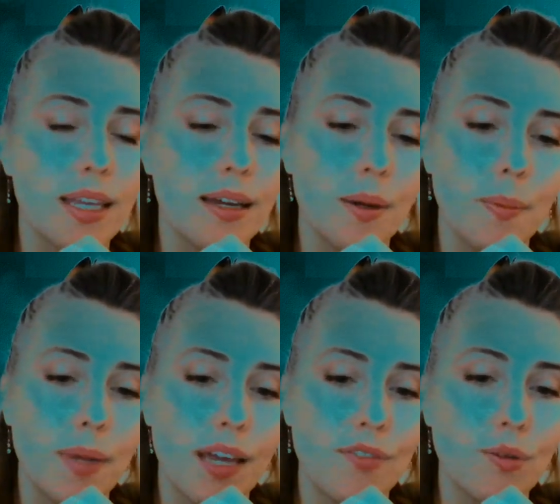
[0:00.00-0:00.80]

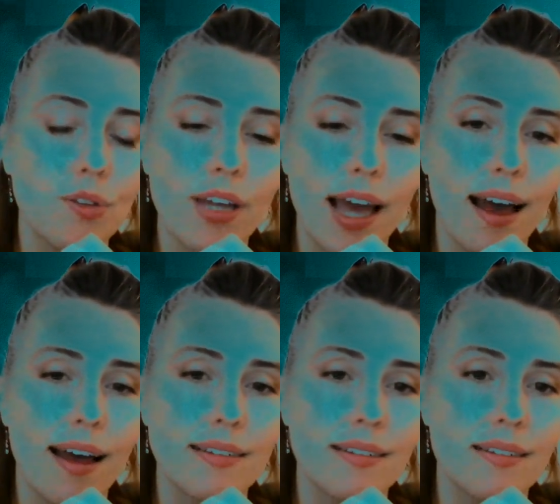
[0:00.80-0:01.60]
If you look
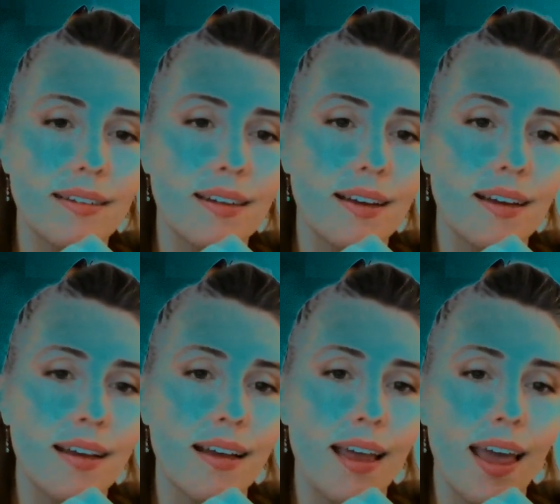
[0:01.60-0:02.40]
at
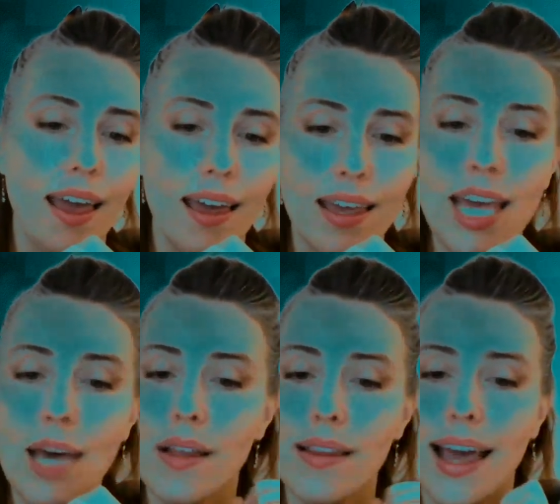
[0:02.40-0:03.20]
a
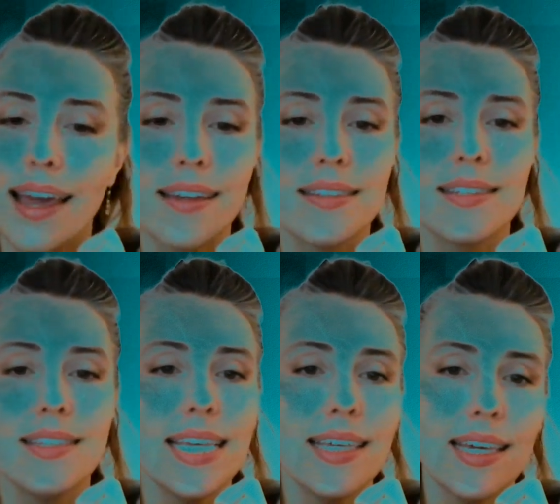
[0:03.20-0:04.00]
Himalayan
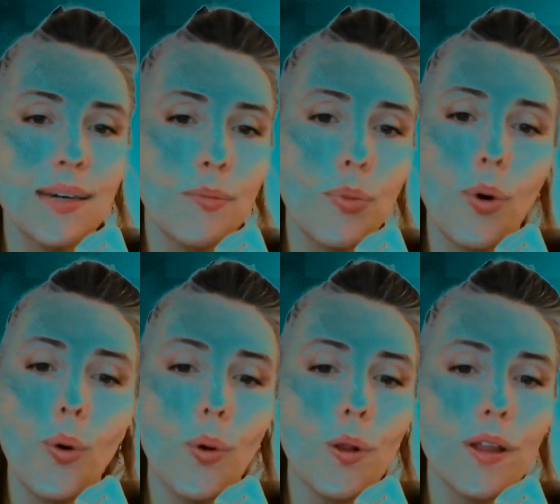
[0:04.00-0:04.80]
singing
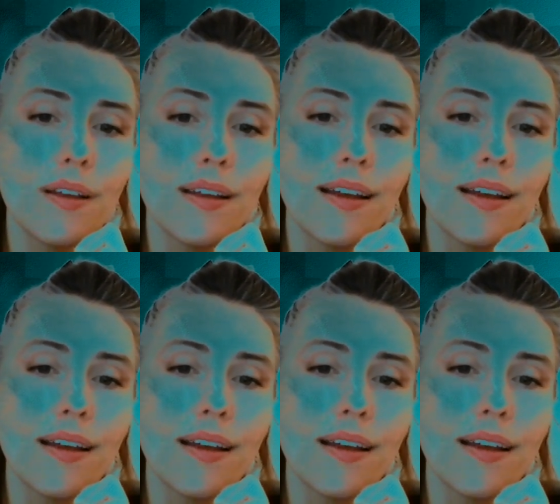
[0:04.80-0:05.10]
bowl